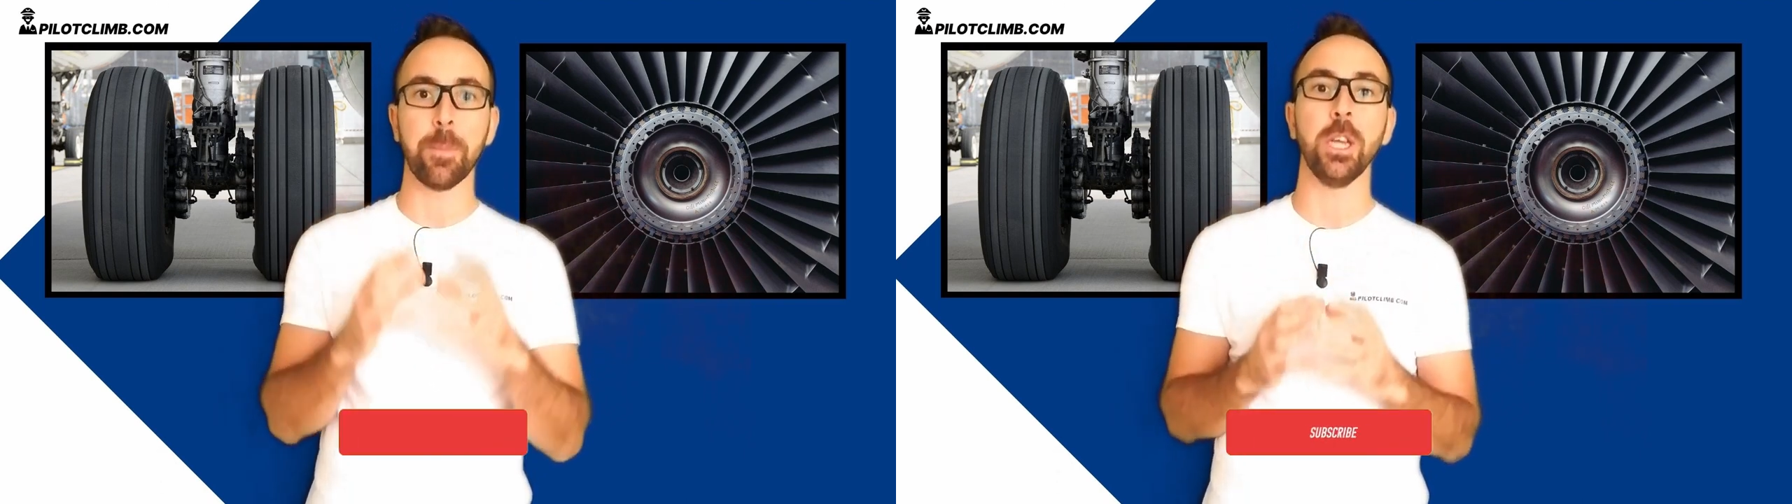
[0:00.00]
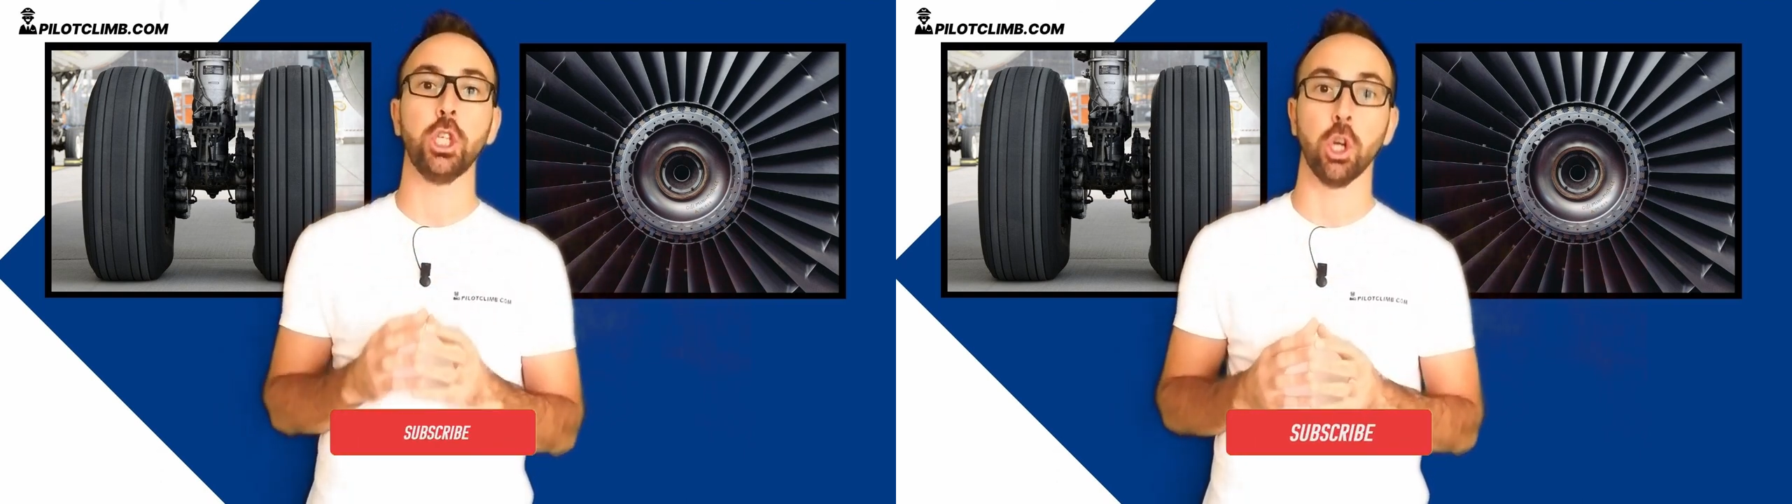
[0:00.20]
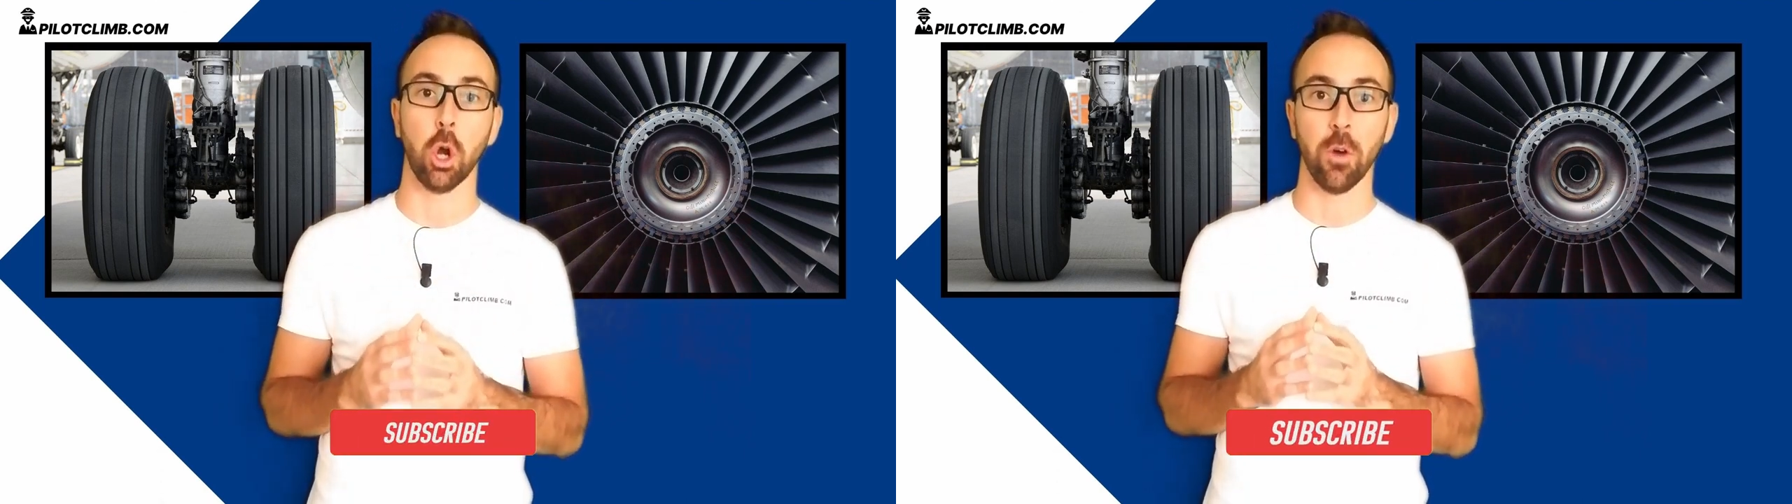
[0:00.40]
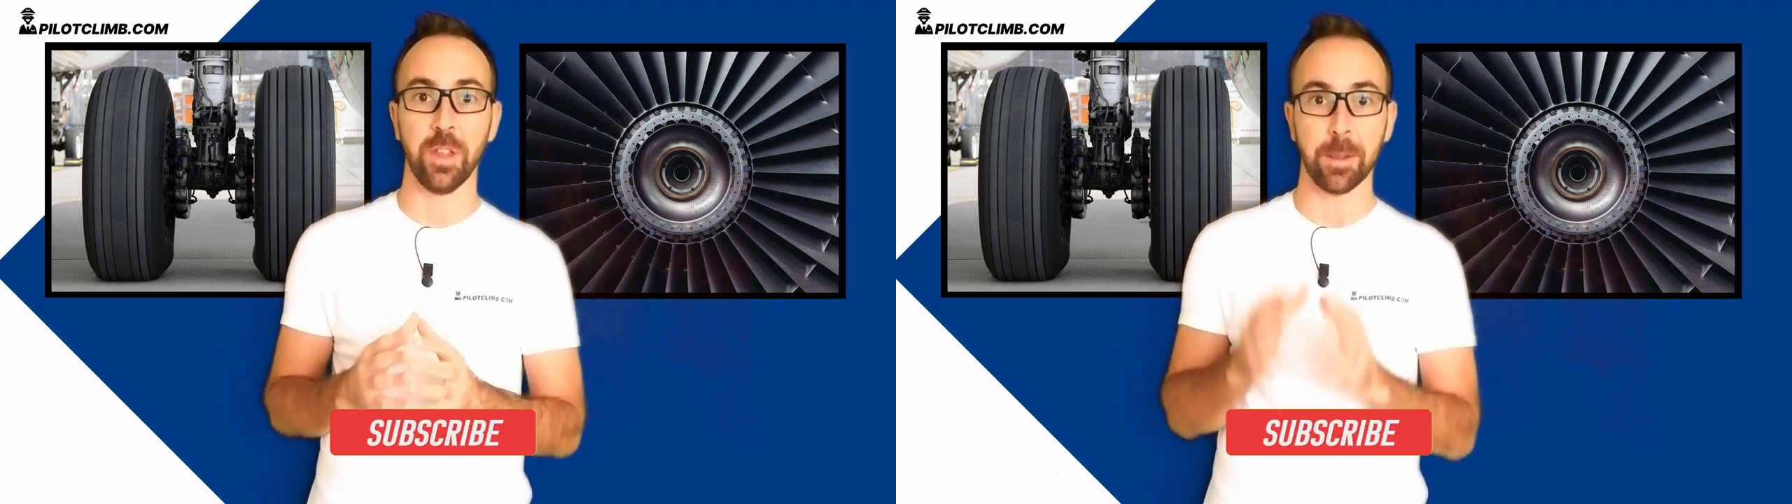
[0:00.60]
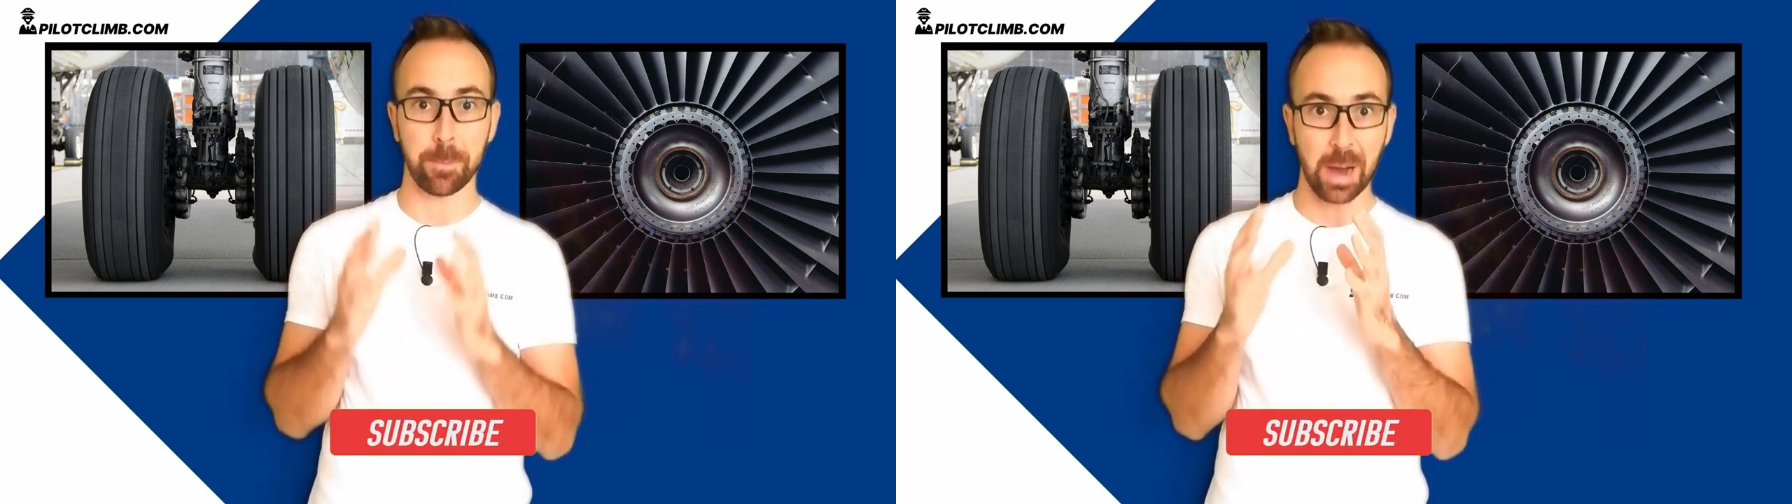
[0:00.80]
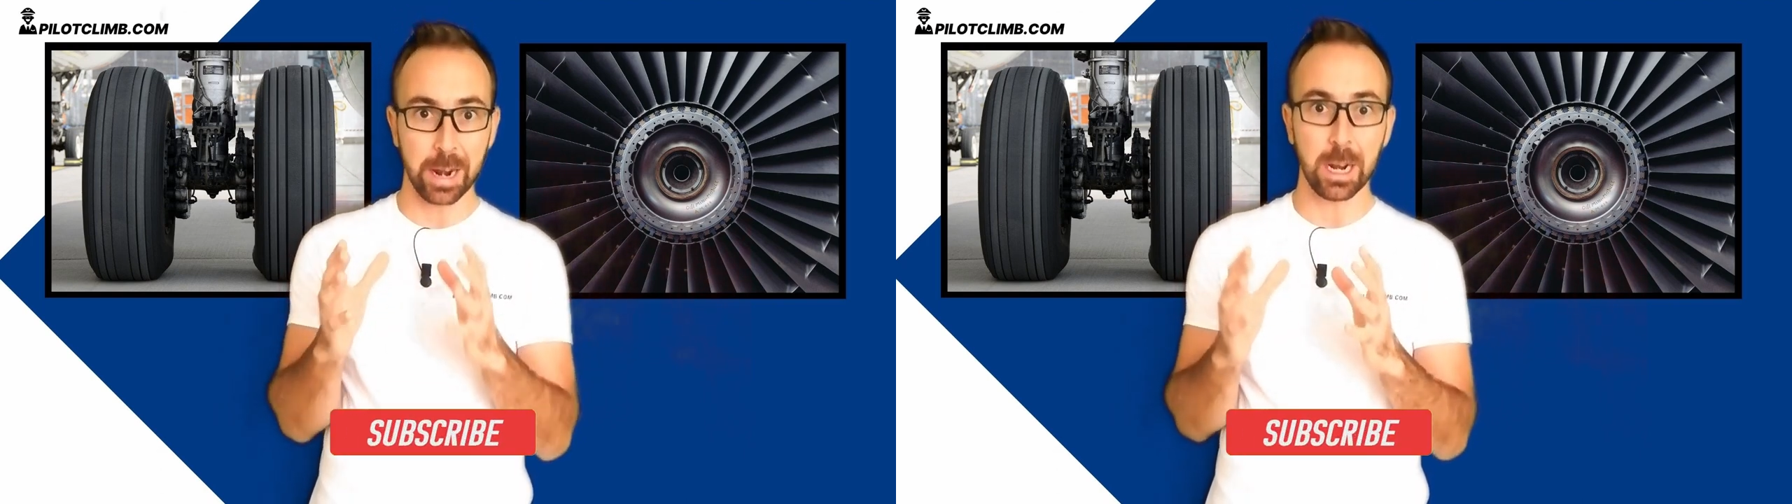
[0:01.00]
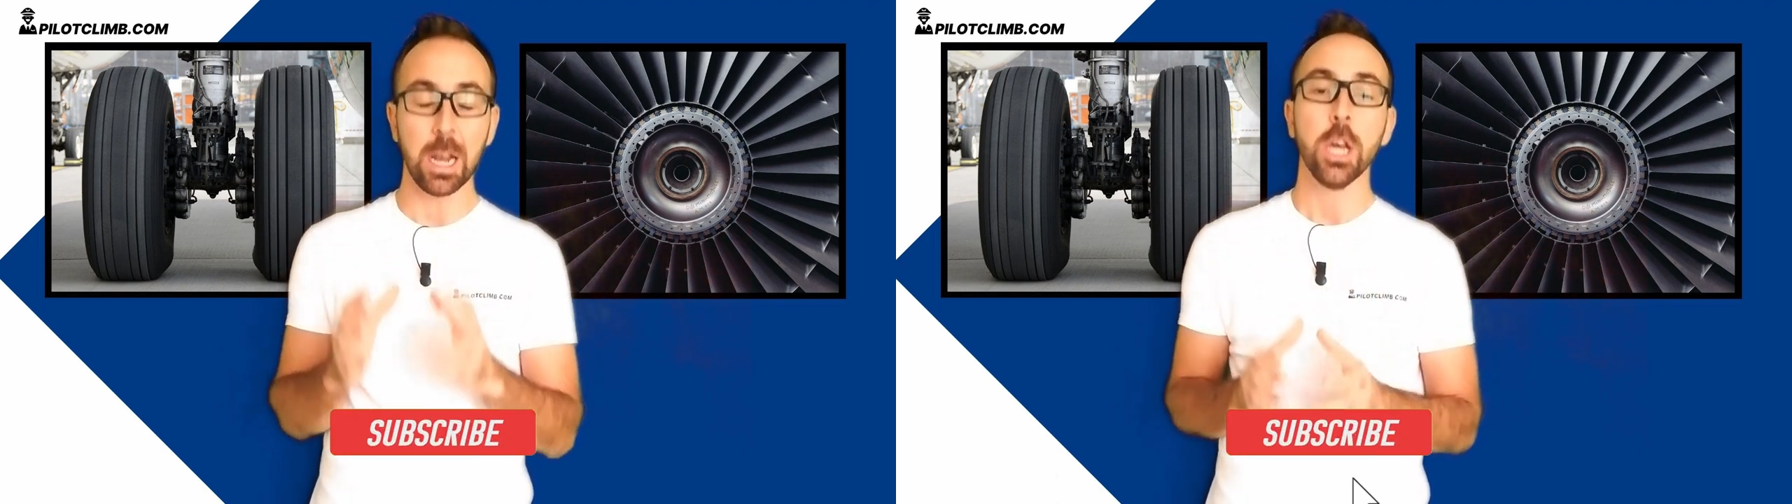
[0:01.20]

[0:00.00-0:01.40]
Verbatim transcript: picture of that panel,